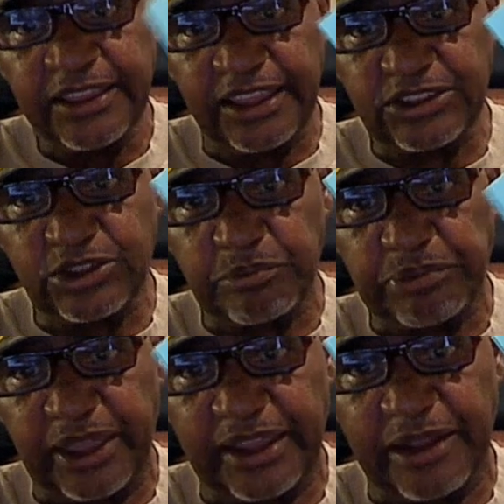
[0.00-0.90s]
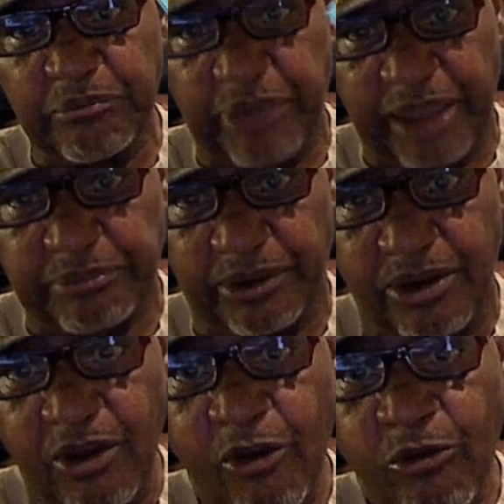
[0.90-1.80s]
get your pen and paper.
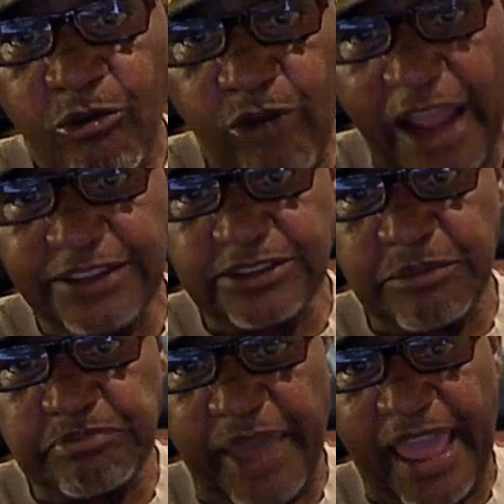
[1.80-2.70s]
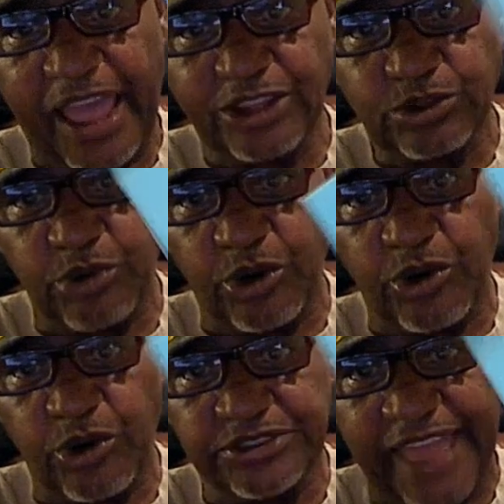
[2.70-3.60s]
Write the
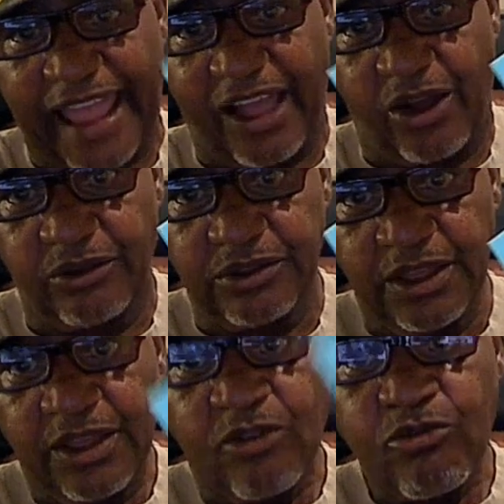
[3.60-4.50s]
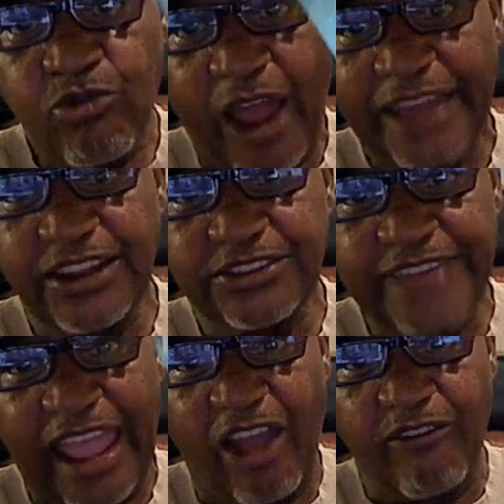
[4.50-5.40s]
password down. Write it
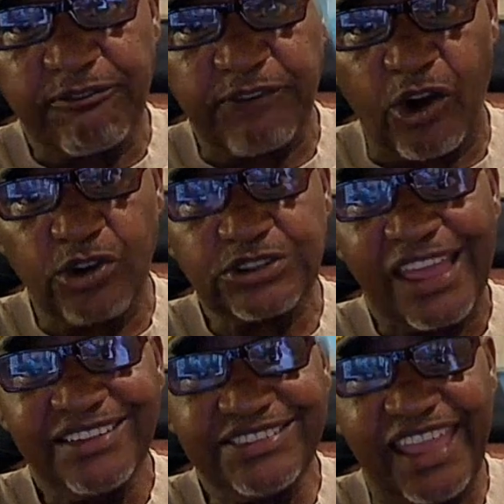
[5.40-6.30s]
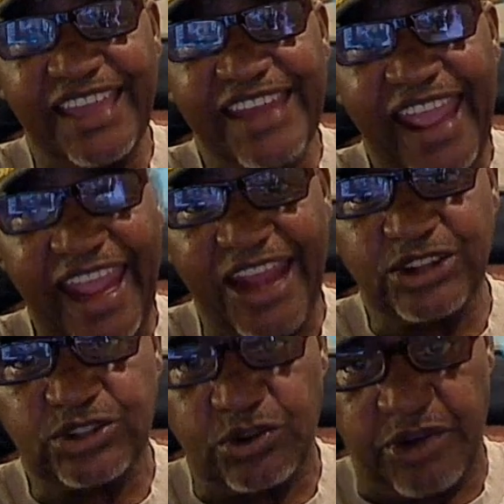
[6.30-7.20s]
down first, then
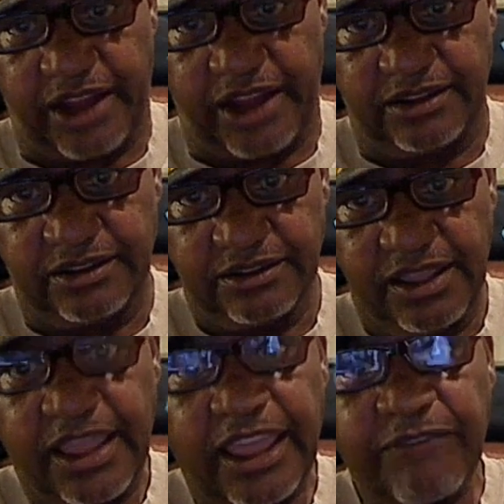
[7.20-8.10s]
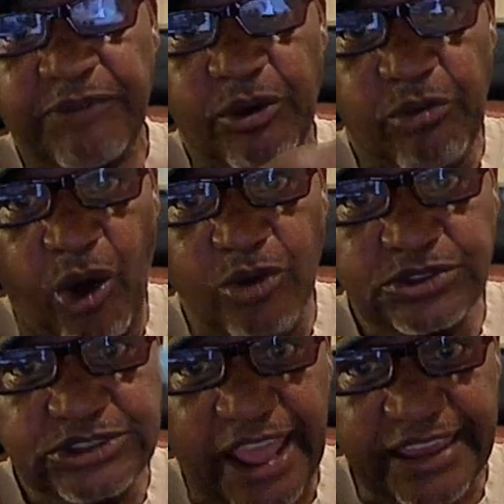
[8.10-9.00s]
enter it. If it
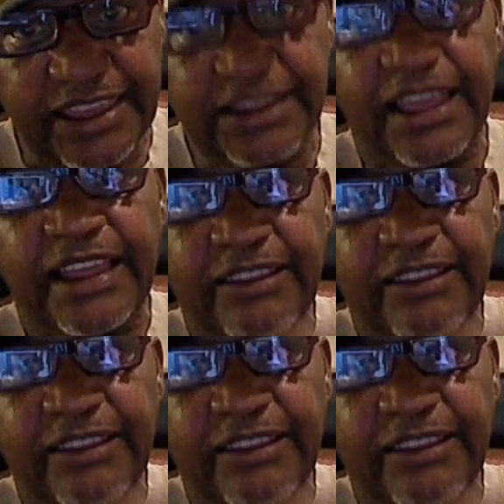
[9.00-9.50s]
won't take it,